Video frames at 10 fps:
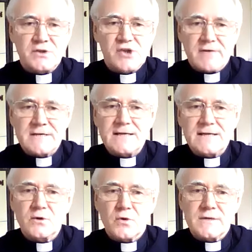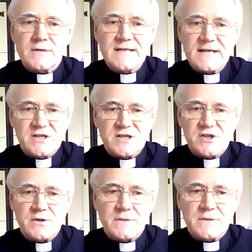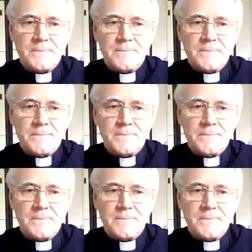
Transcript: charity law, and tax issues.